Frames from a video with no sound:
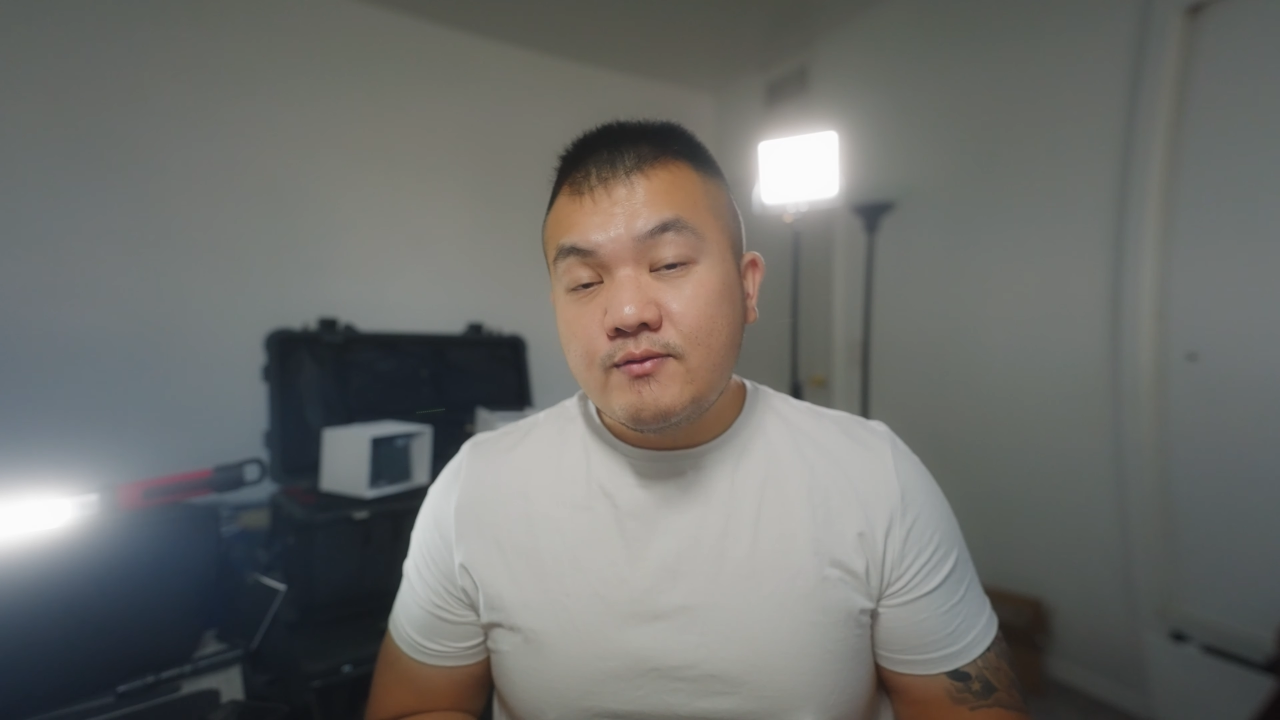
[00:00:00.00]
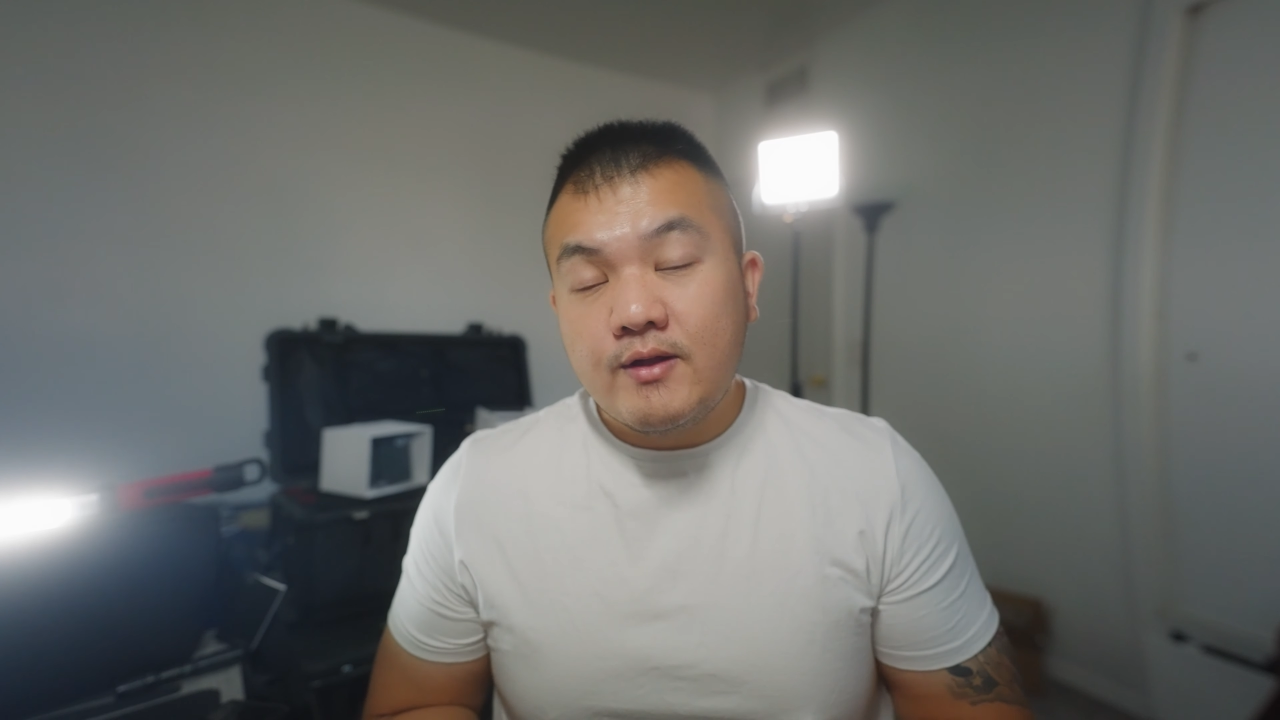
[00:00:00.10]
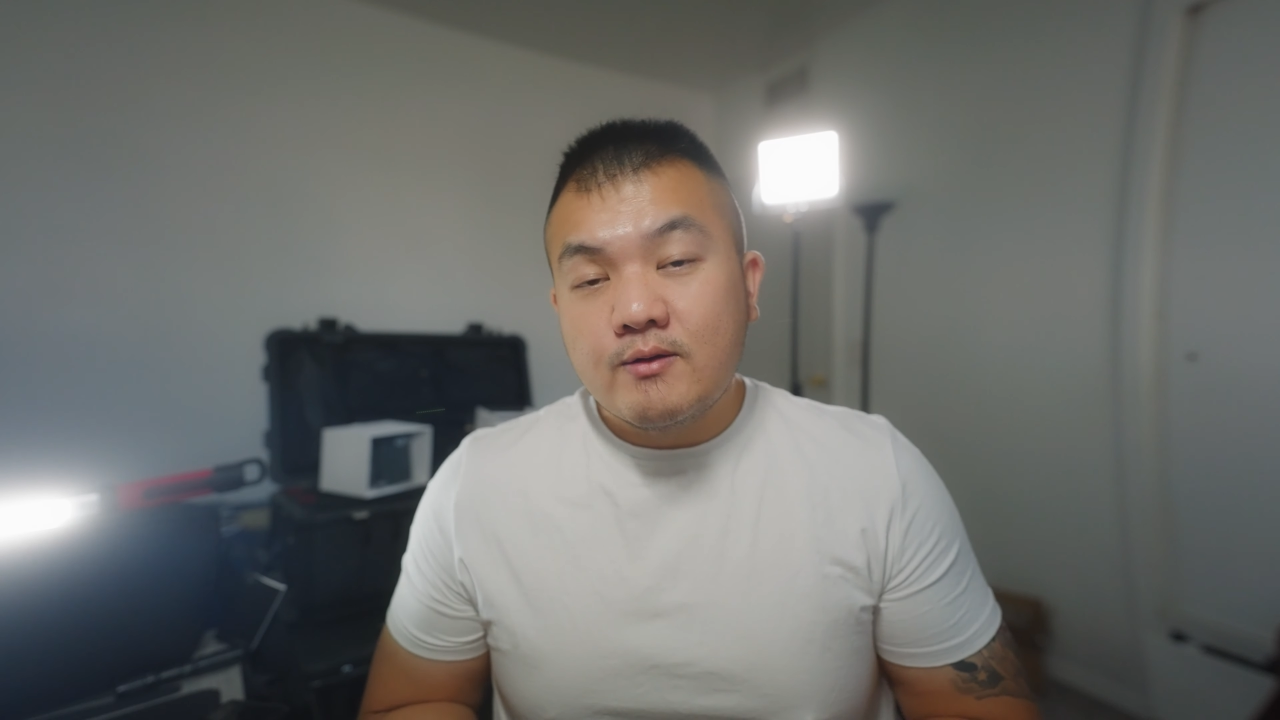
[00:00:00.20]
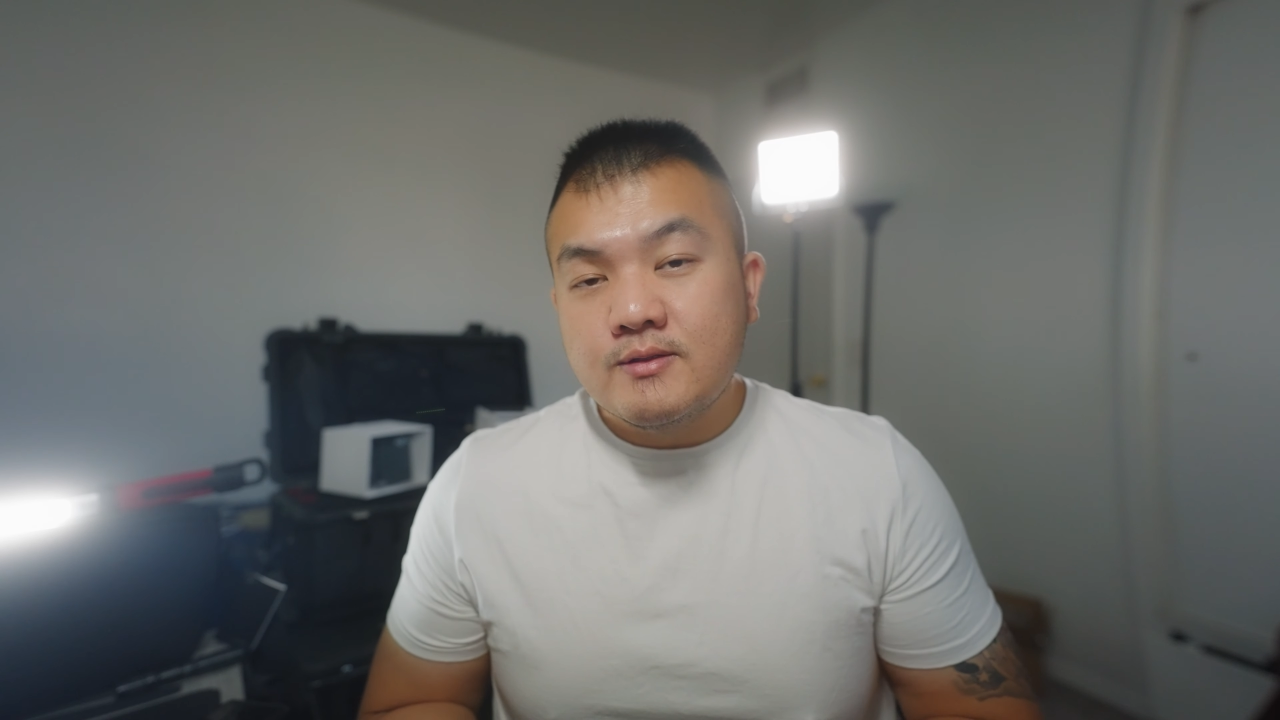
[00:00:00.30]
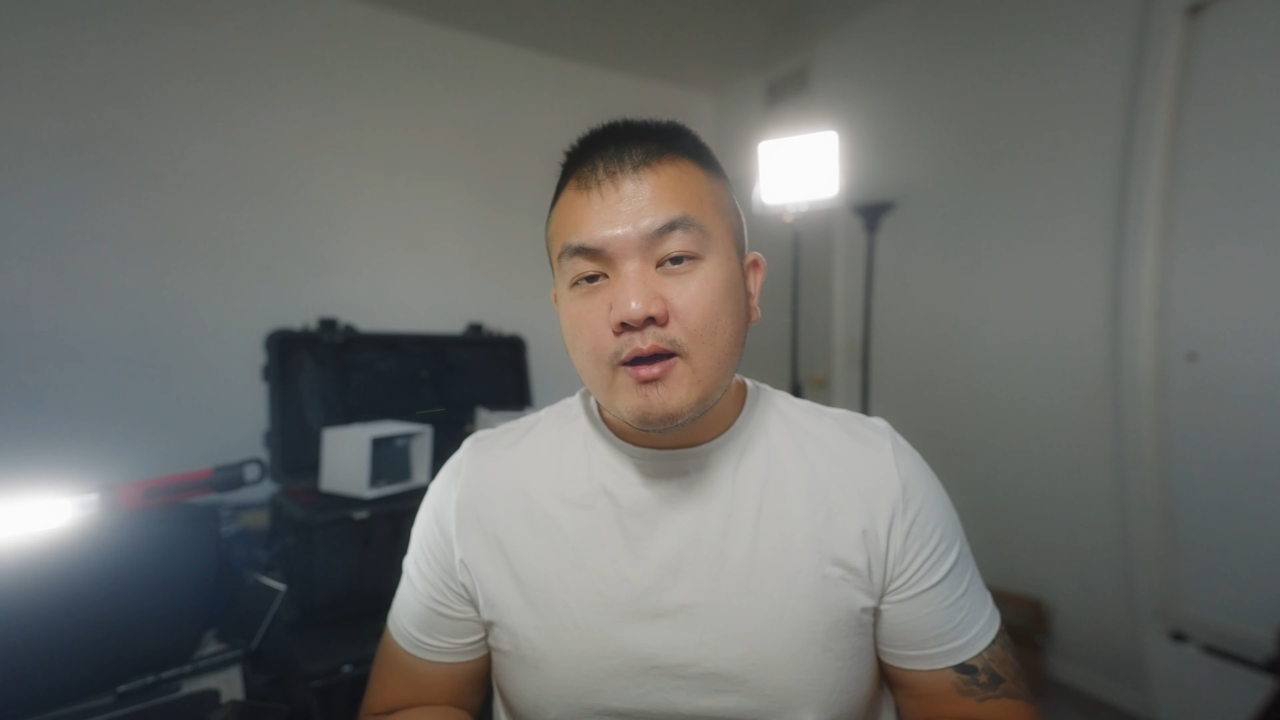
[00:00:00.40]

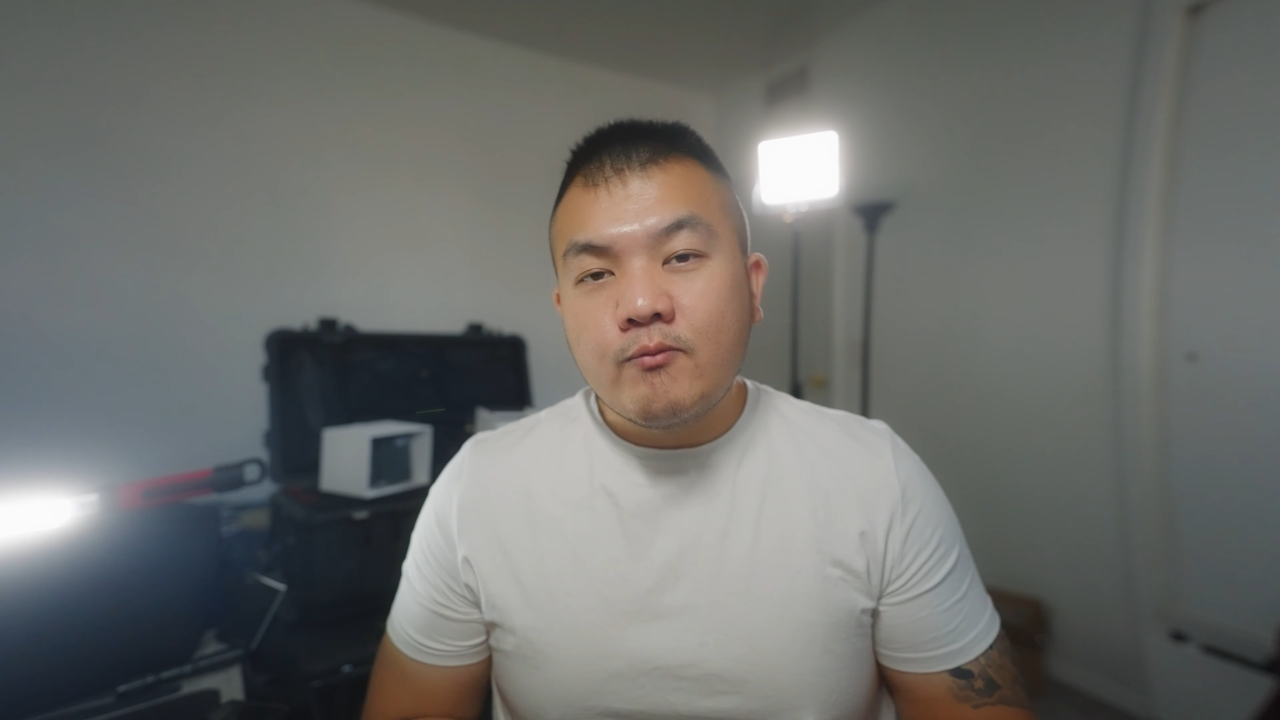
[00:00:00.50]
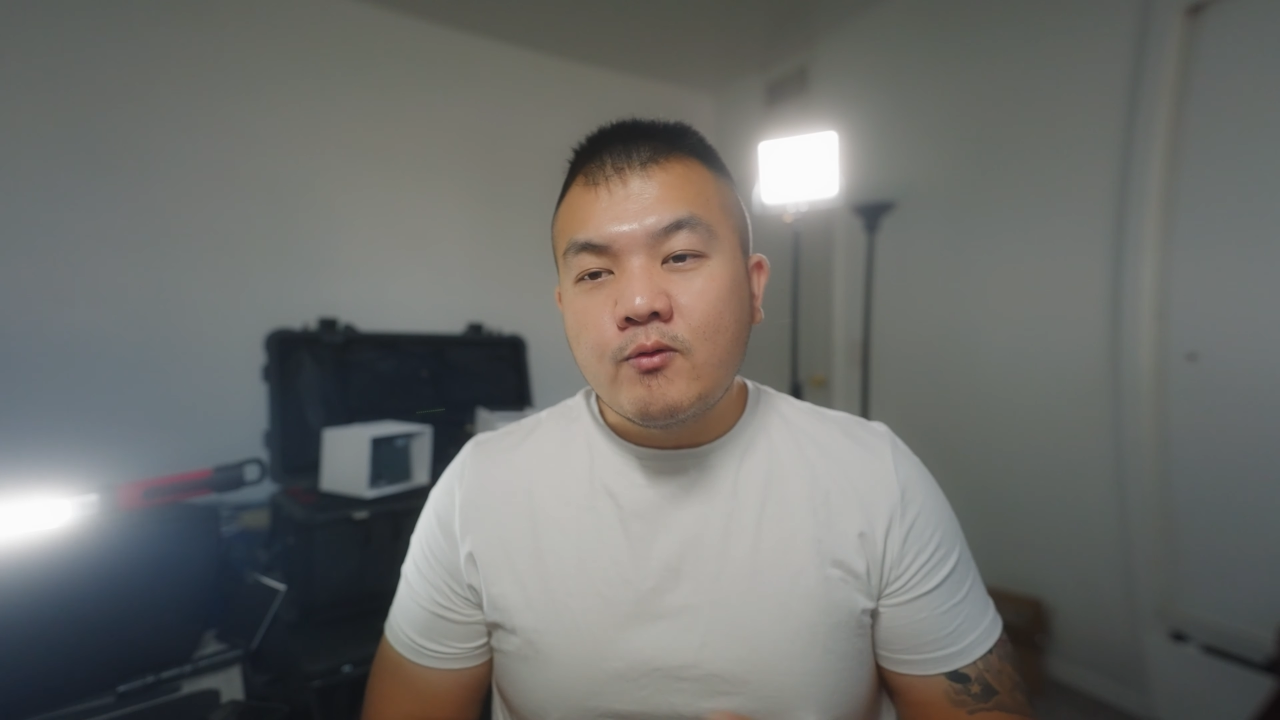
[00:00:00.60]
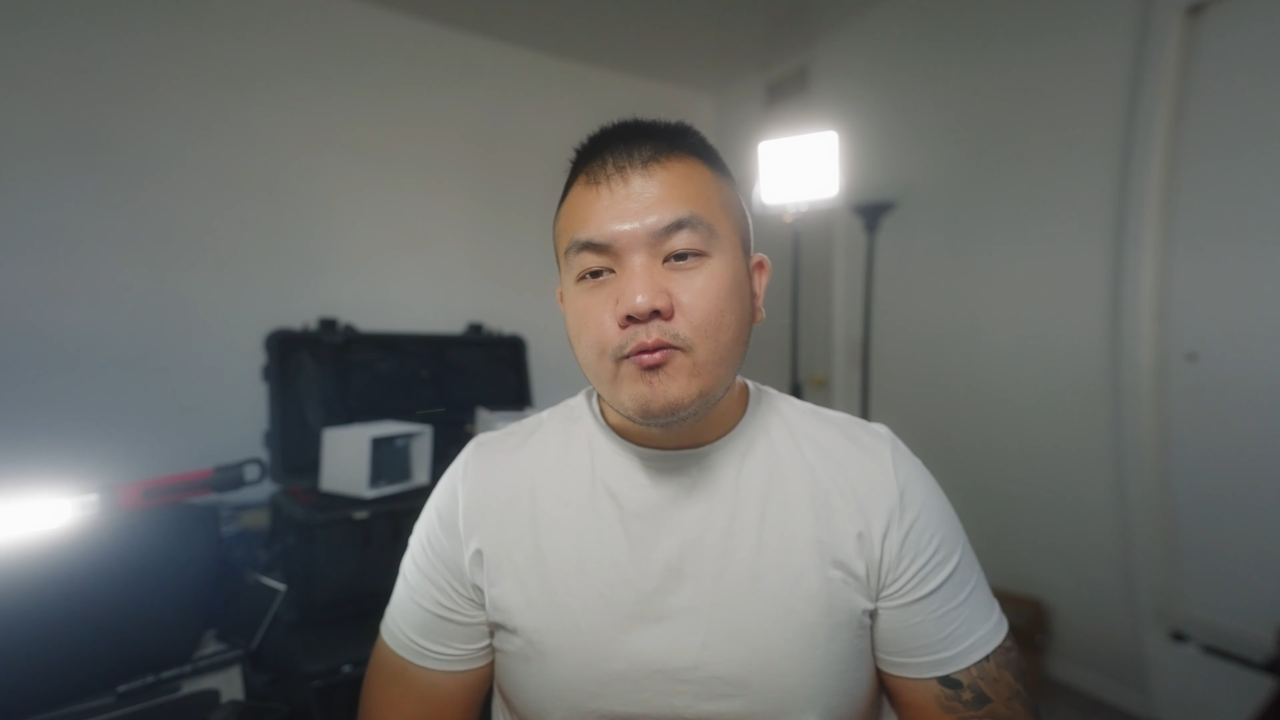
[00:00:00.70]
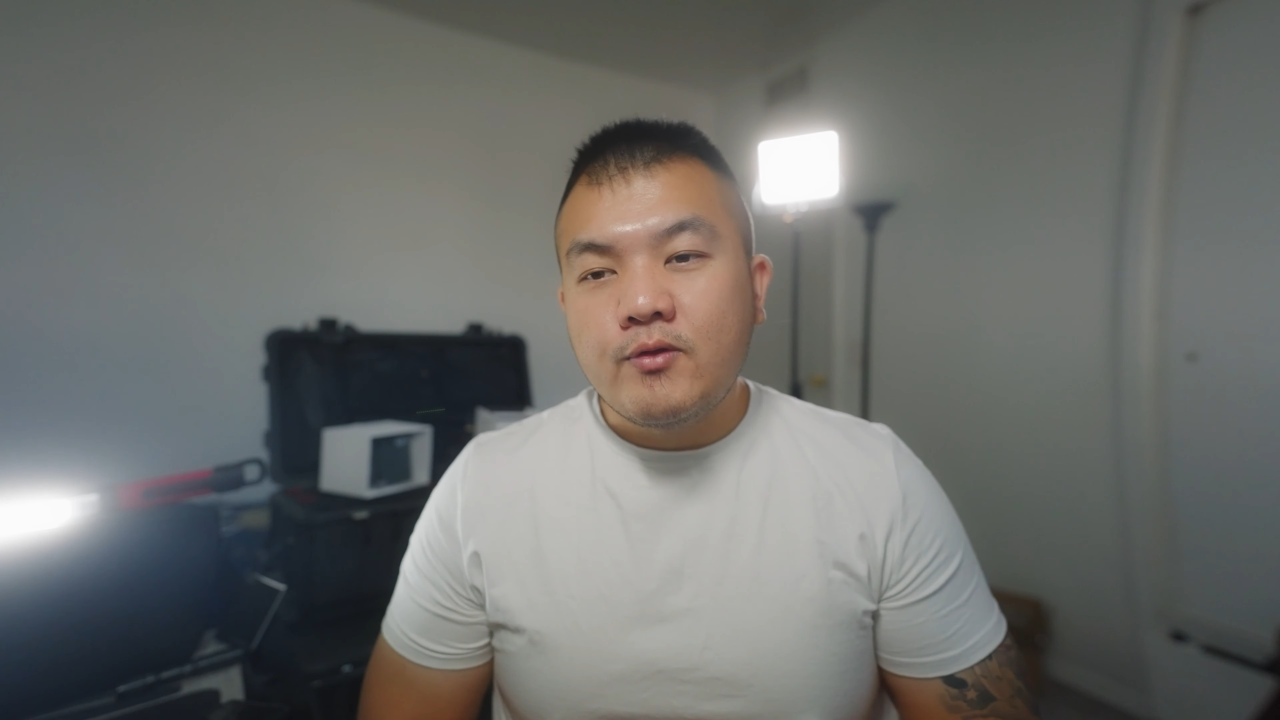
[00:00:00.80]
video is helpful